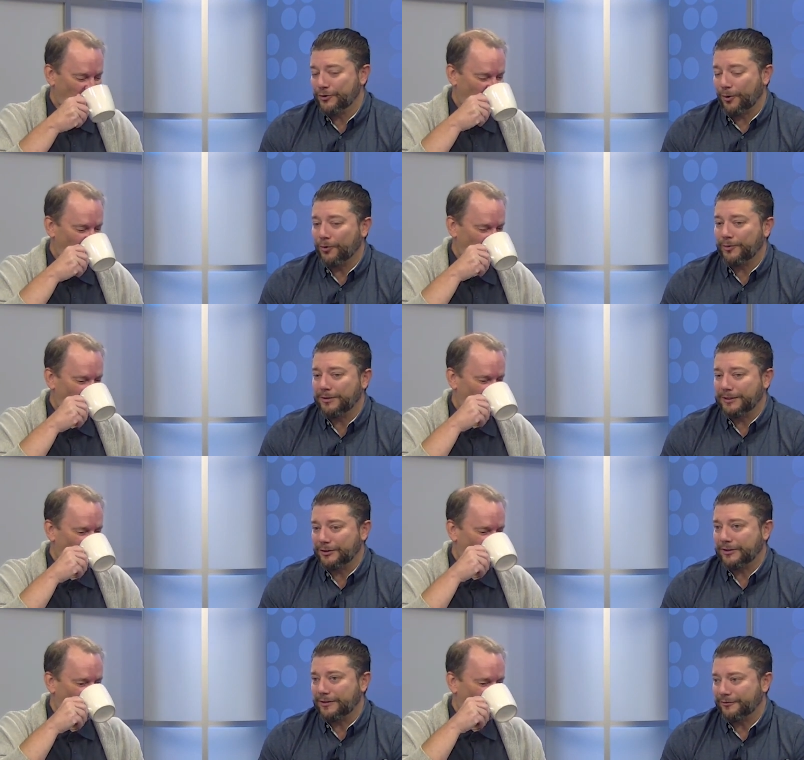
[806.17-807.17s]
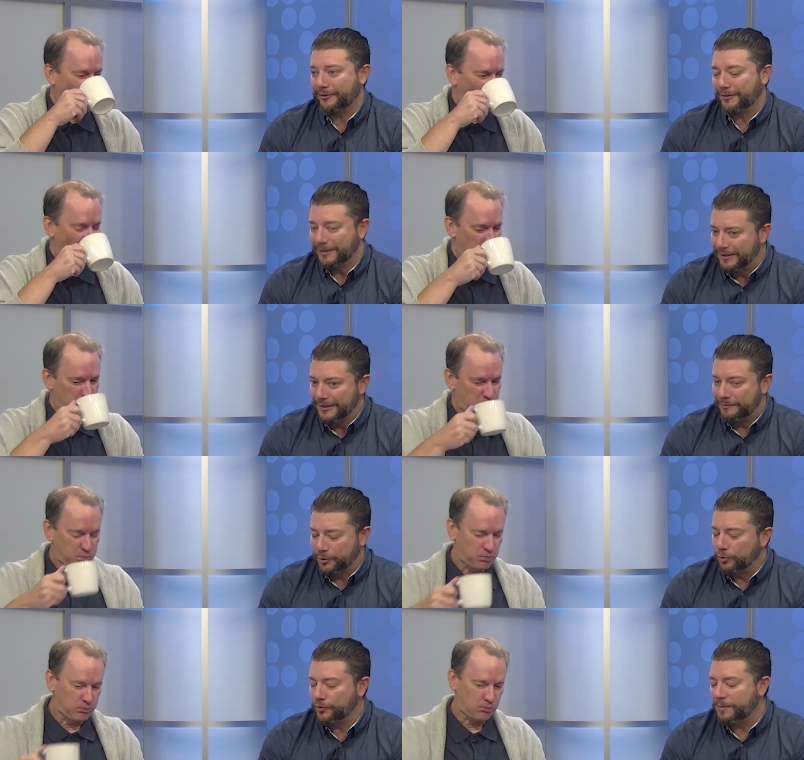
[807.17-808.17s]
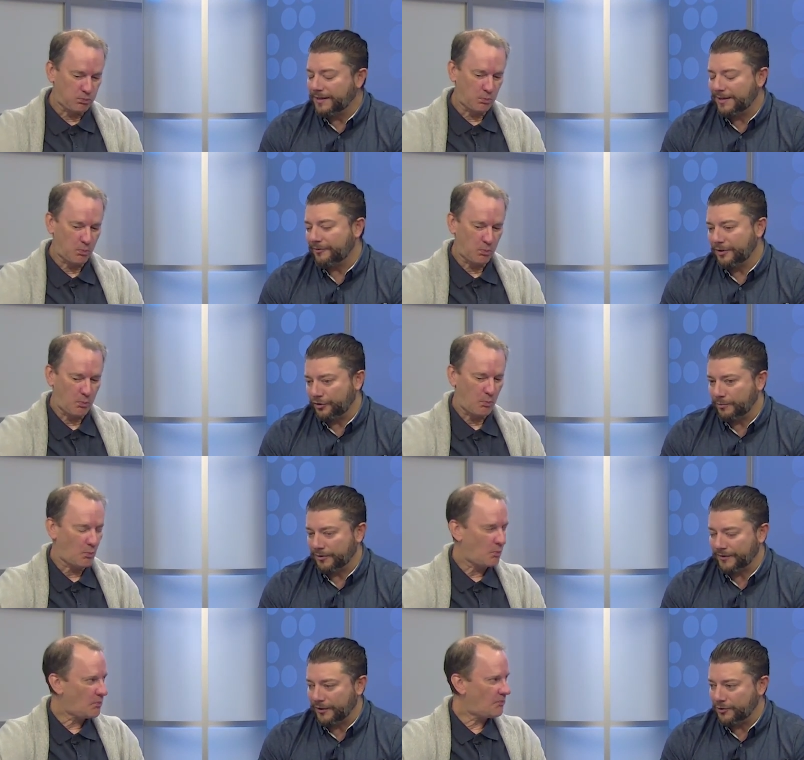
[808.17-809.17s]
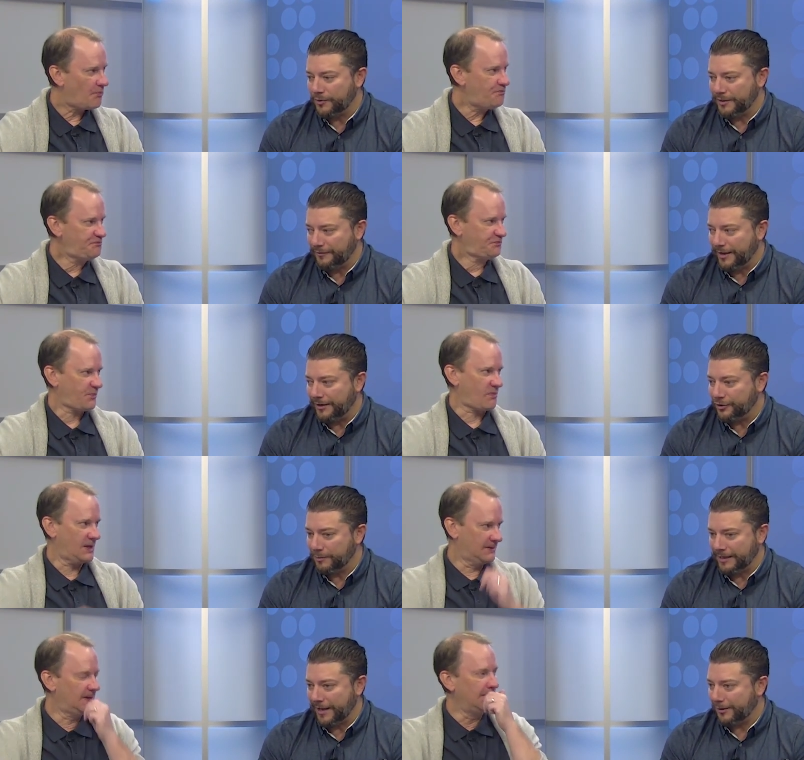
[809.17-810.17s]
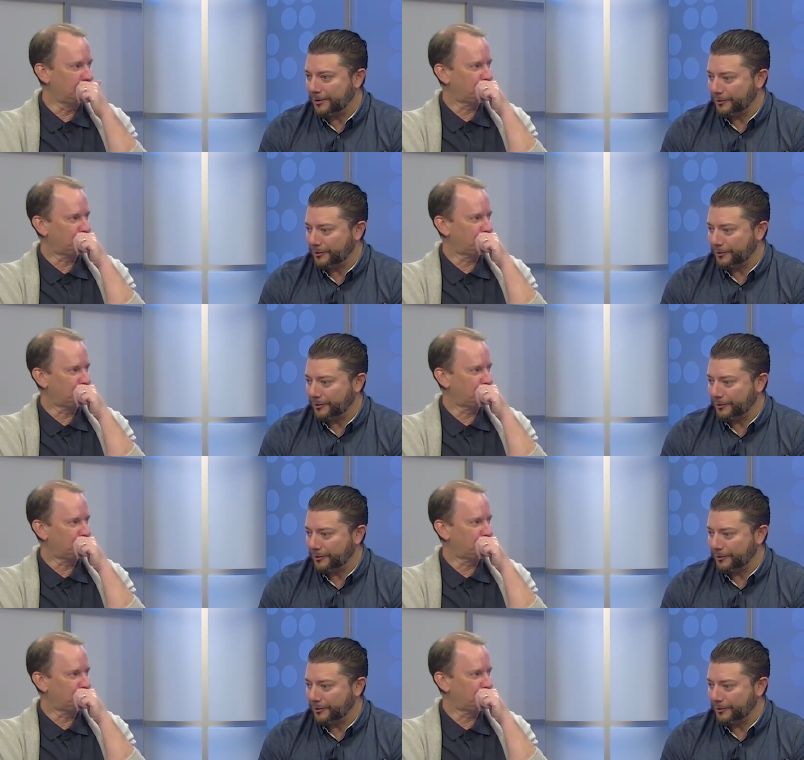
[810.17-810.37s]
Speaker 1: ultimately looking for tools by definition provide you with an advantage, mechanical right. or